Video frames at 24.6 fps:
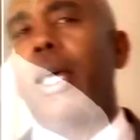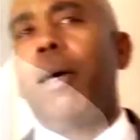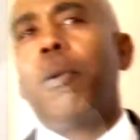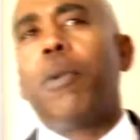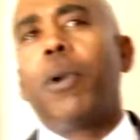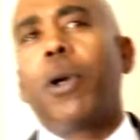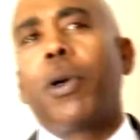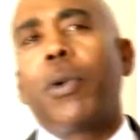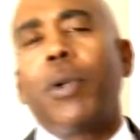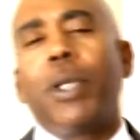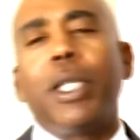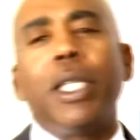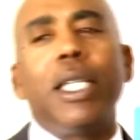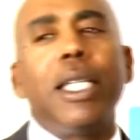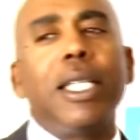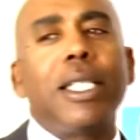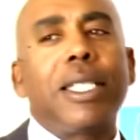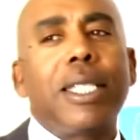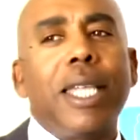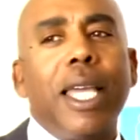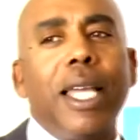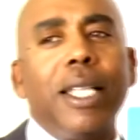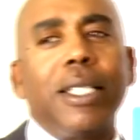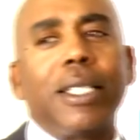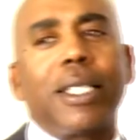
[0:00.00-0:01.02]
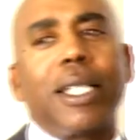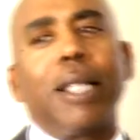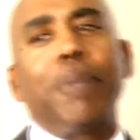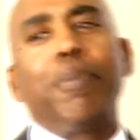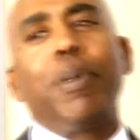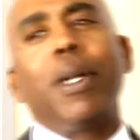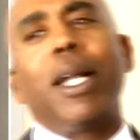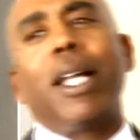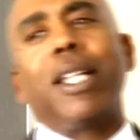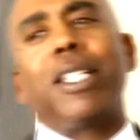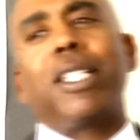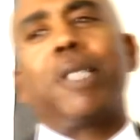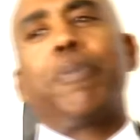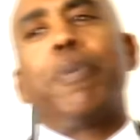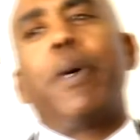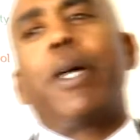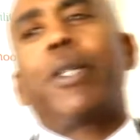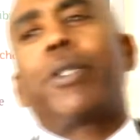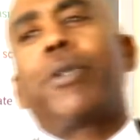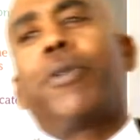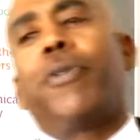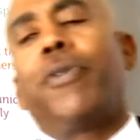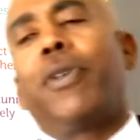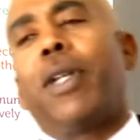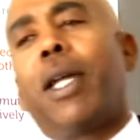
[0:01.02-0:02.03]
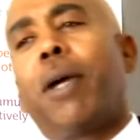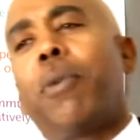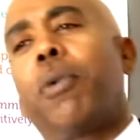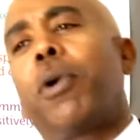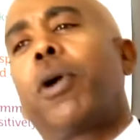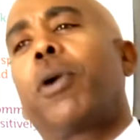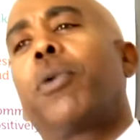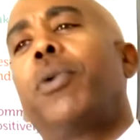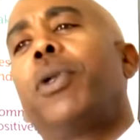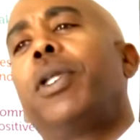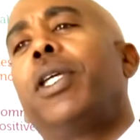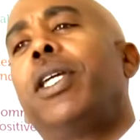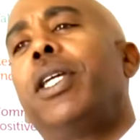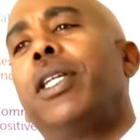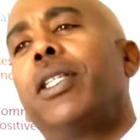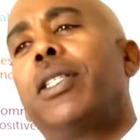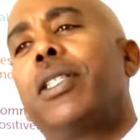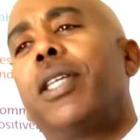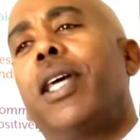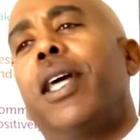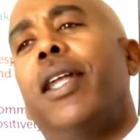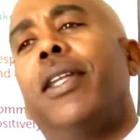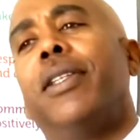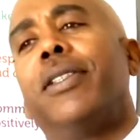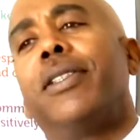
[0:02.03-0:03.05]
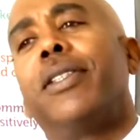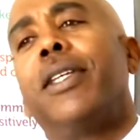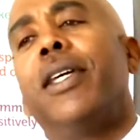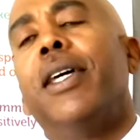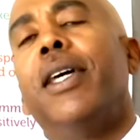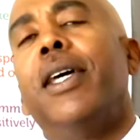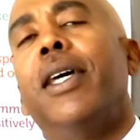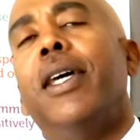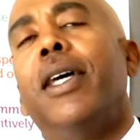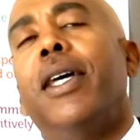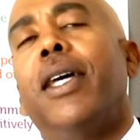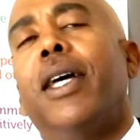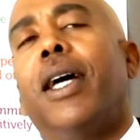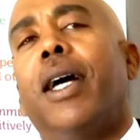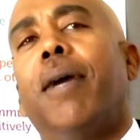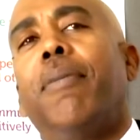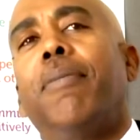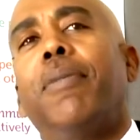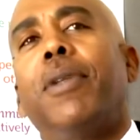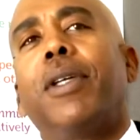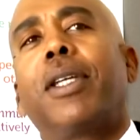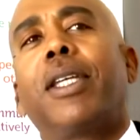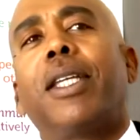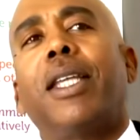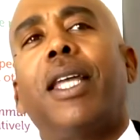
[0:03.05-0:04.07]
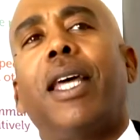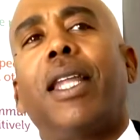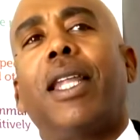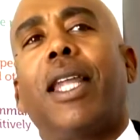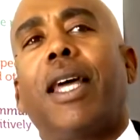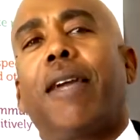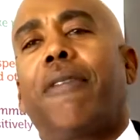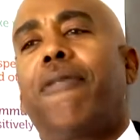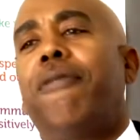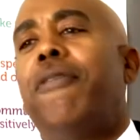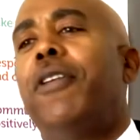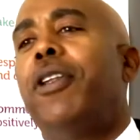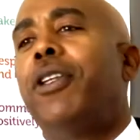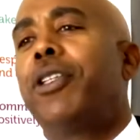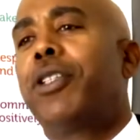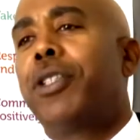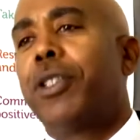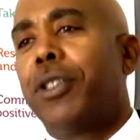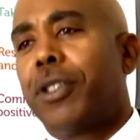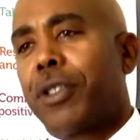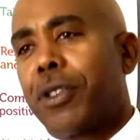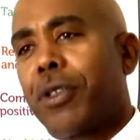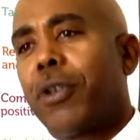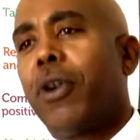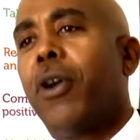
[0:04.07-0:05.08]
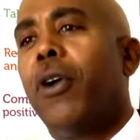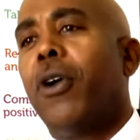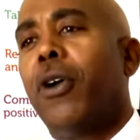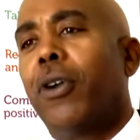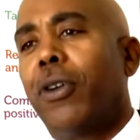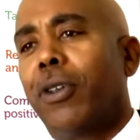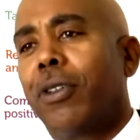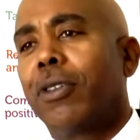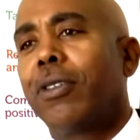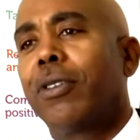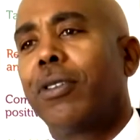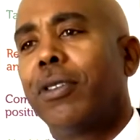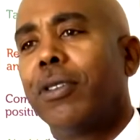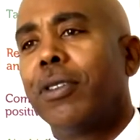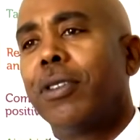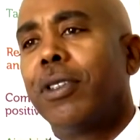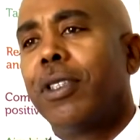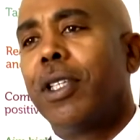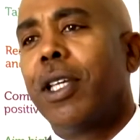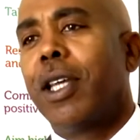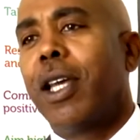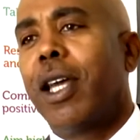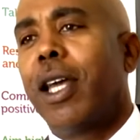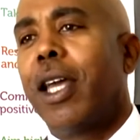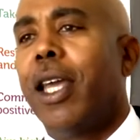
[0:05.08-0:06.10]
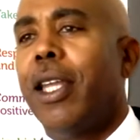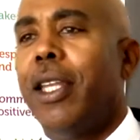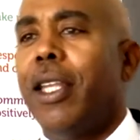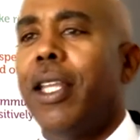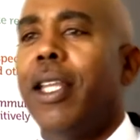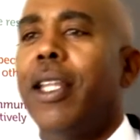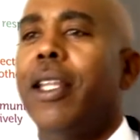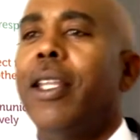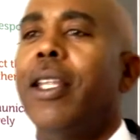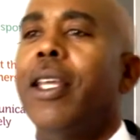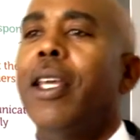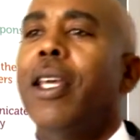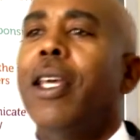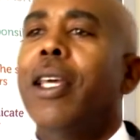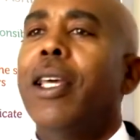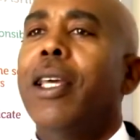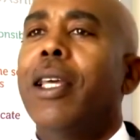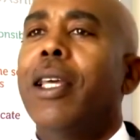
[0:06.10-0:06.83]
I'm working with the year 10s, because I put out a special for like working with the year 10s. Looking at like finishing strong, yeah? And then